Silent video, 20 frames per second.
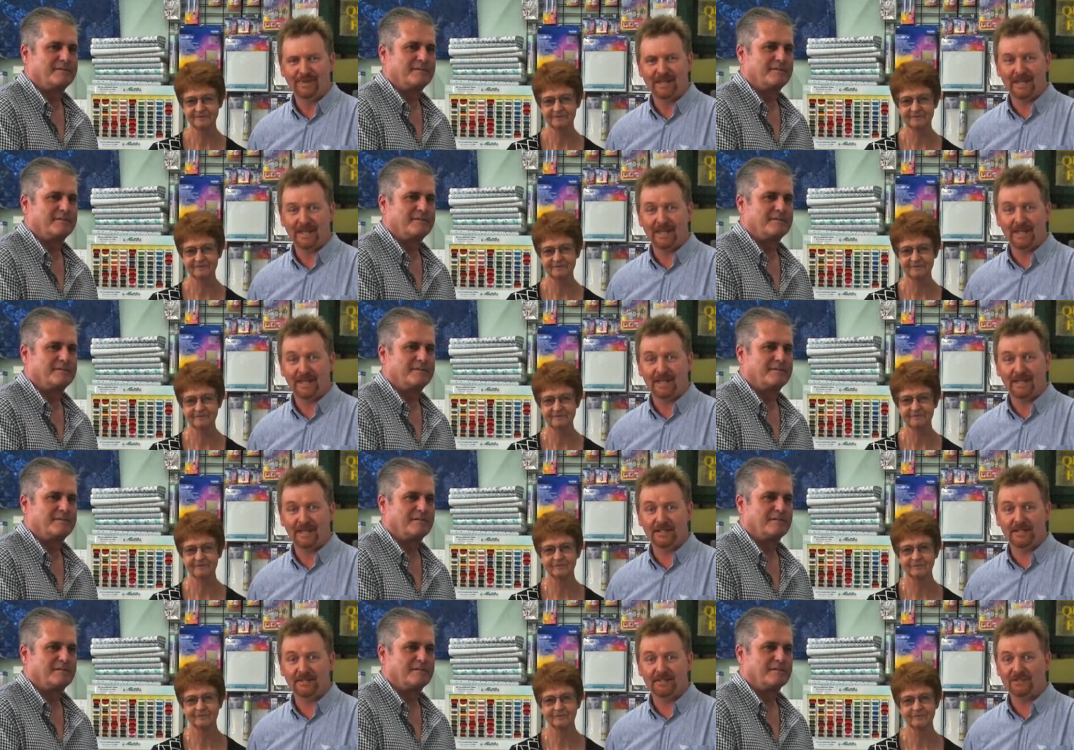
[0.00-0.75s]

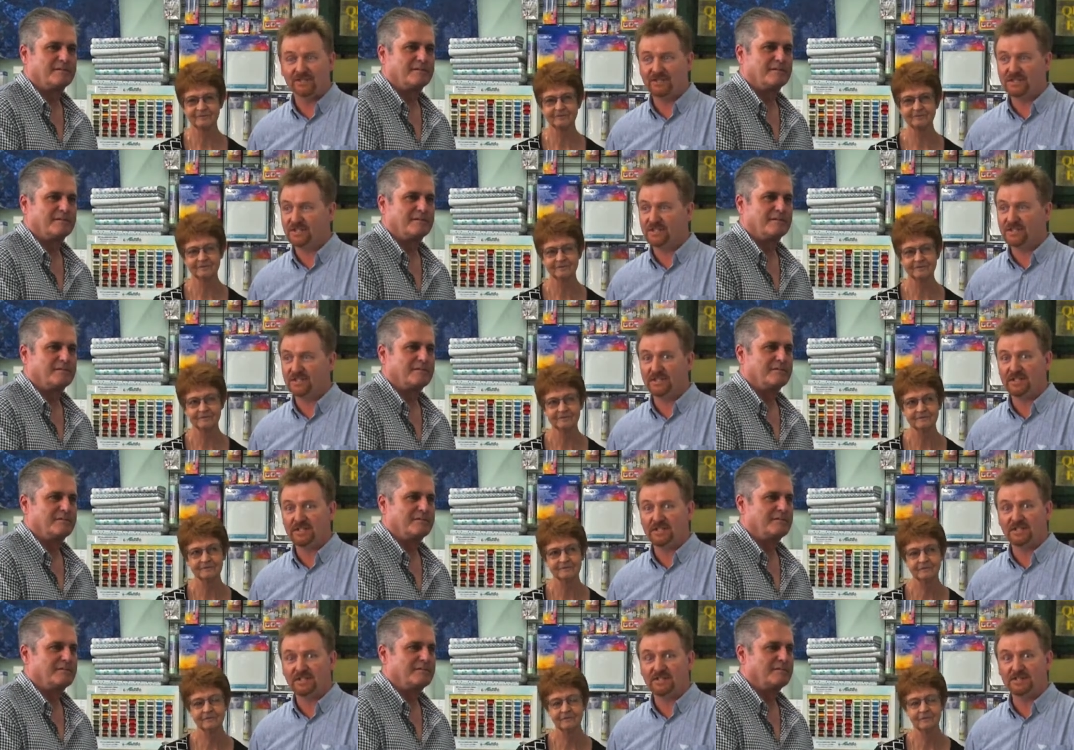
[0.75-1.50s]
Speaker 1: and
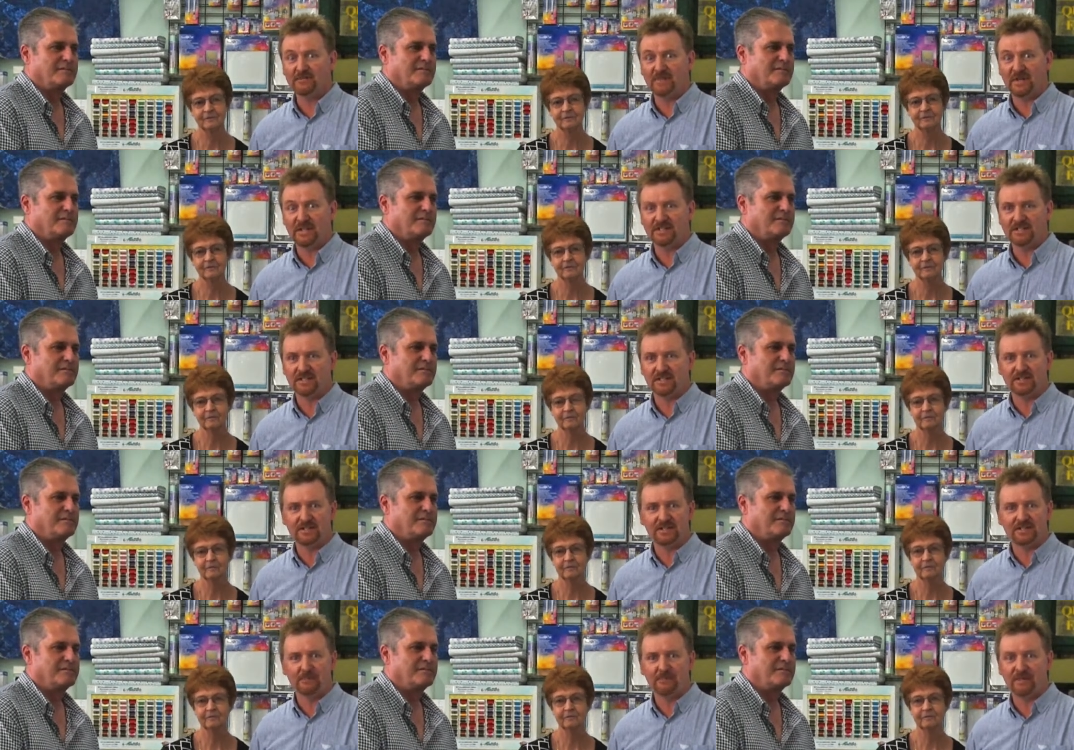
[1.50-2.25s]
she is
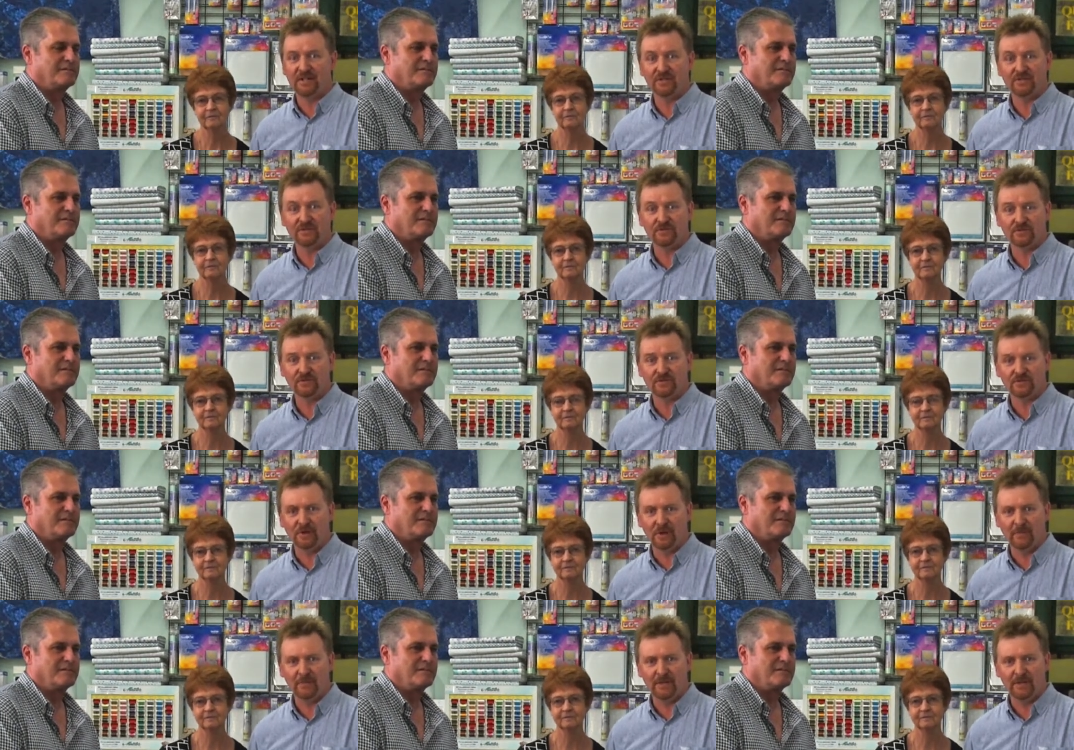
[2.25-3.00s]
basically the manager of the
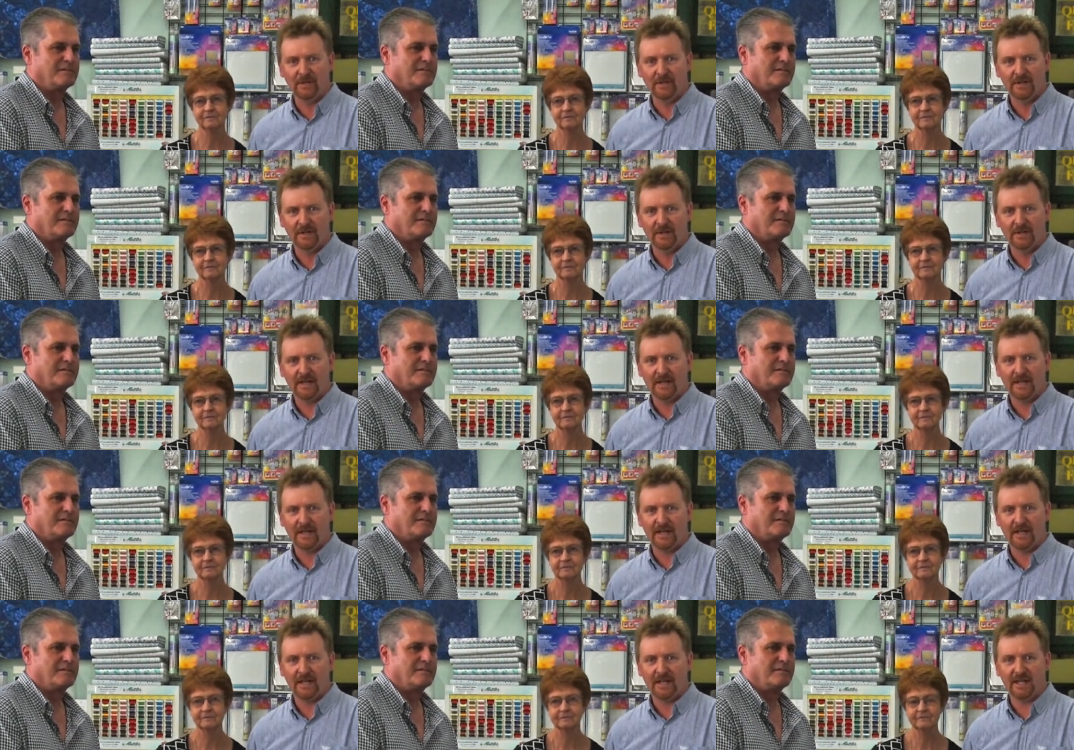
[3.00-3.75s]
shop,
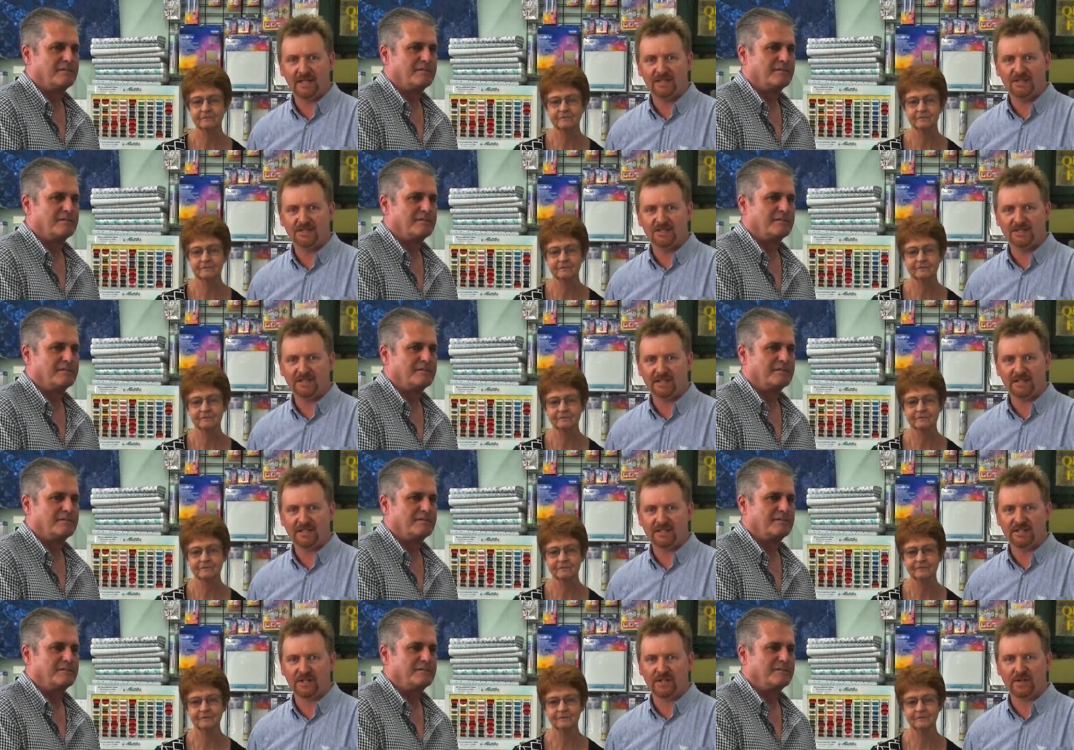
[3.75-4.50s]
and she
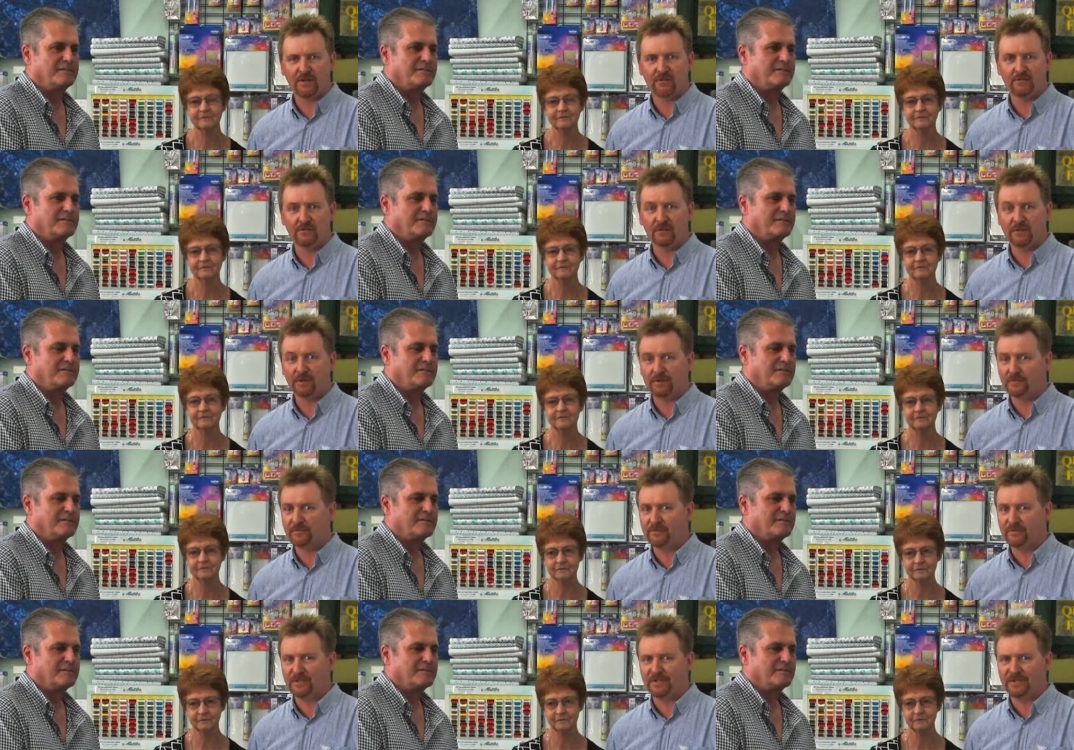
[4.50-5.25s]
takes care of a lot
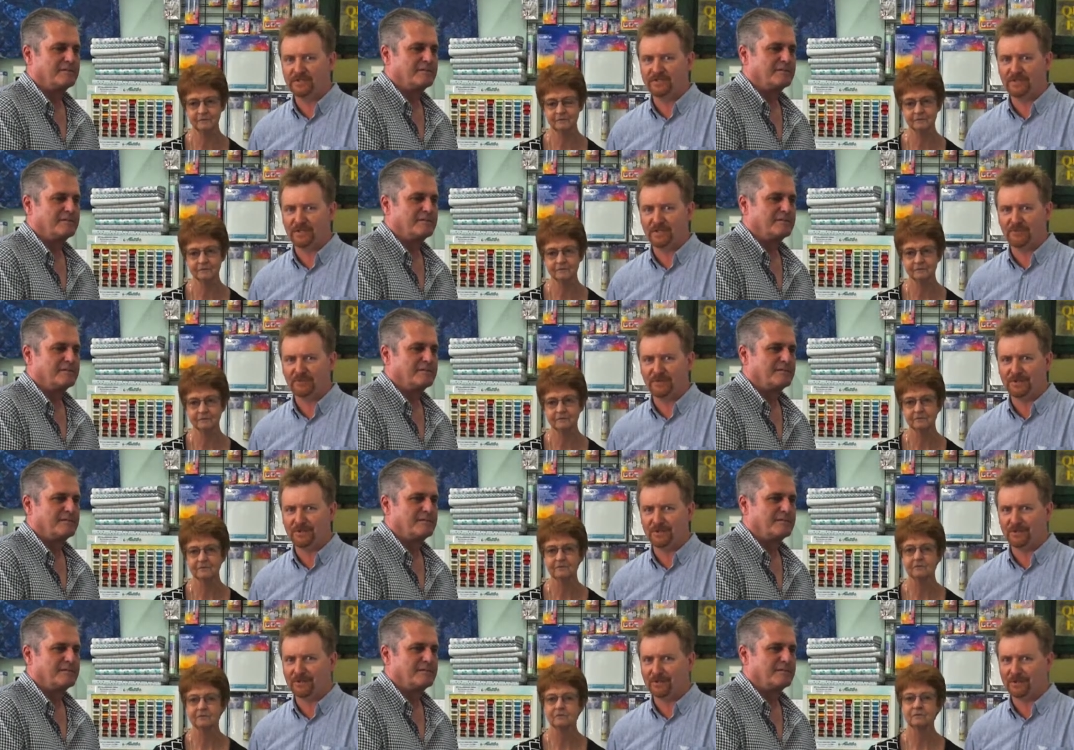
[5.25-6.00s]
of things that
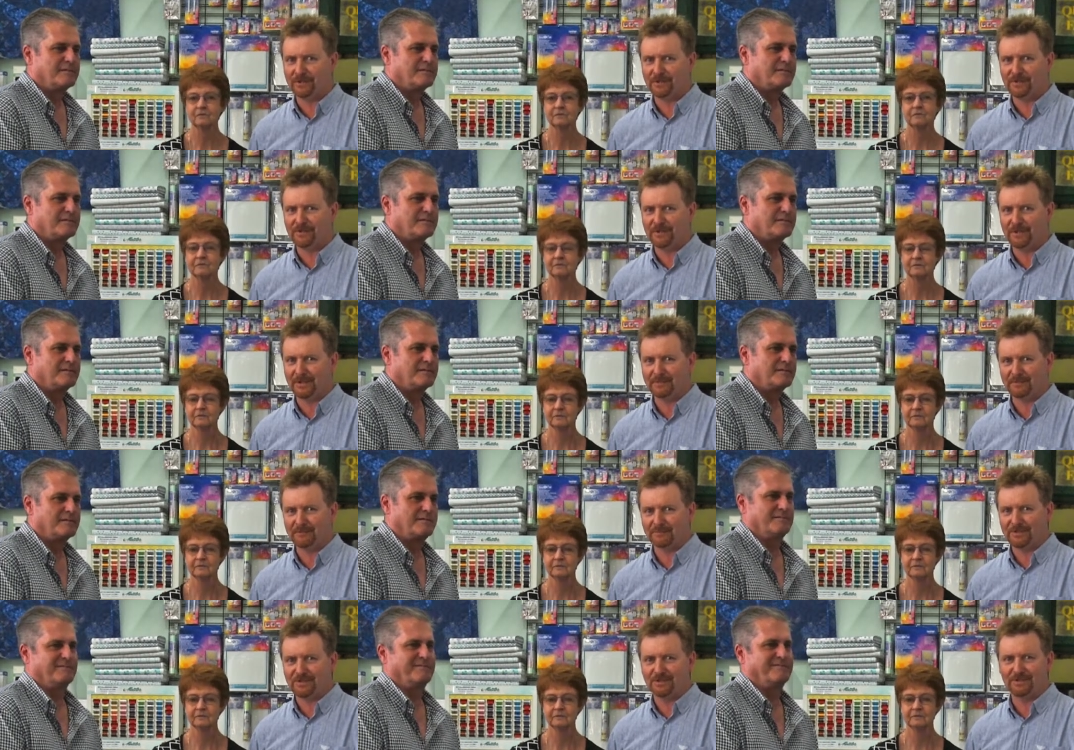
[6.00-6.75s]
we don't like doing,
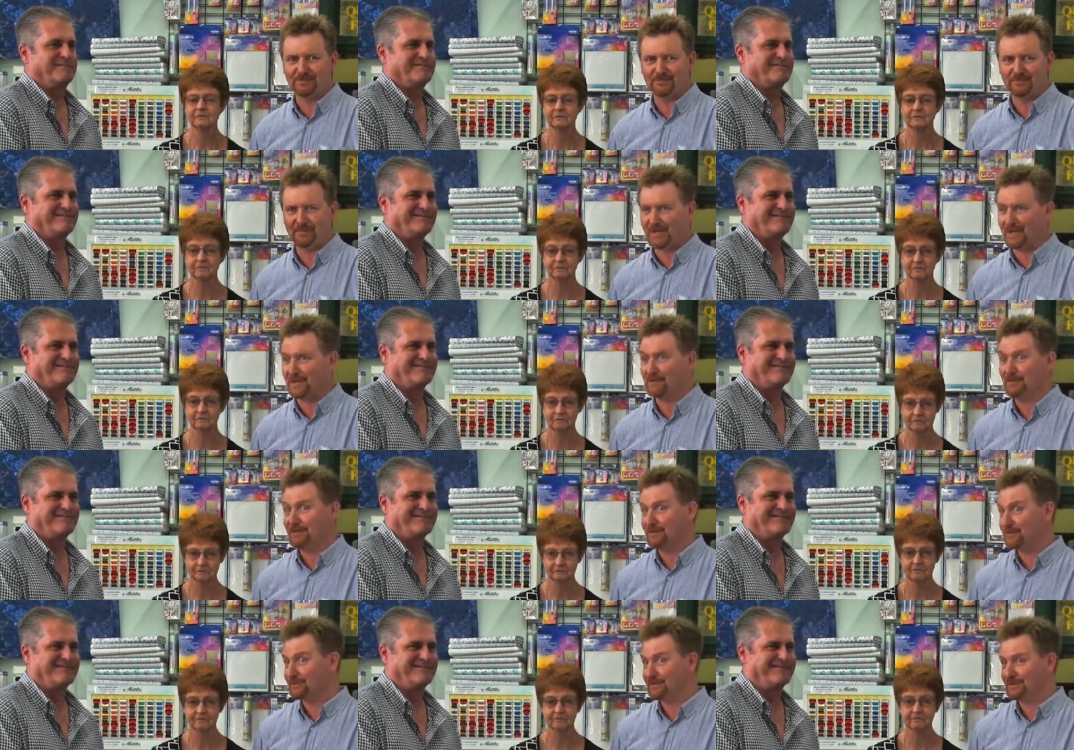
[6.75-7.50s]
which is
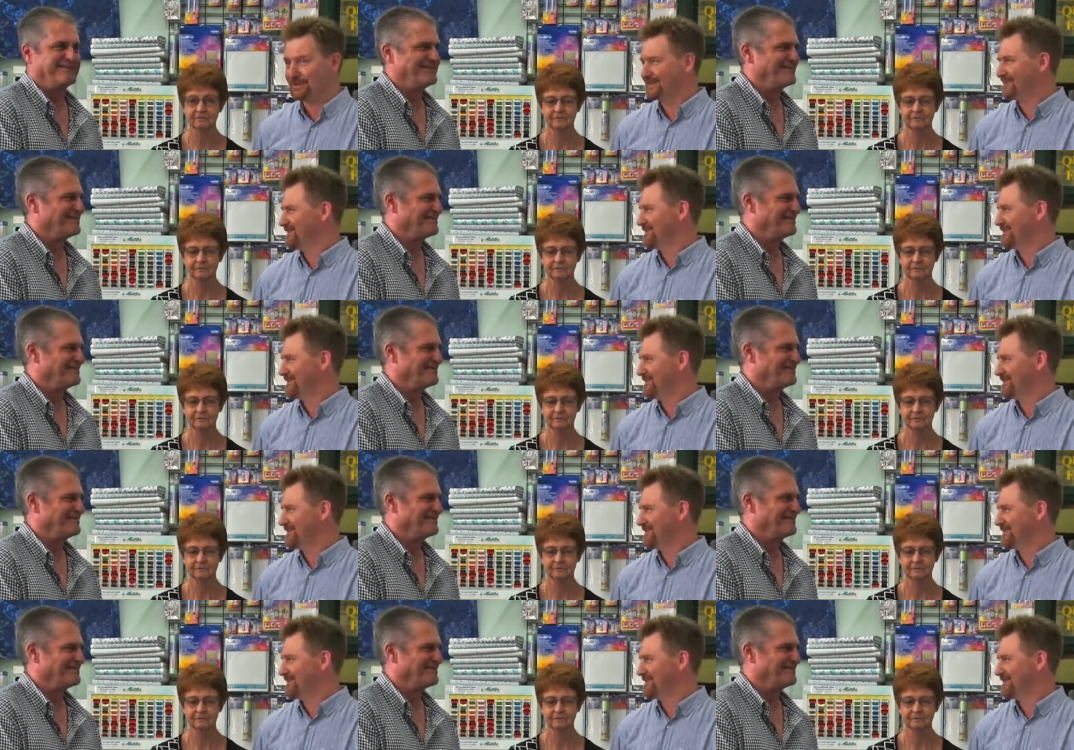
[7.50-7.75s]
paying bills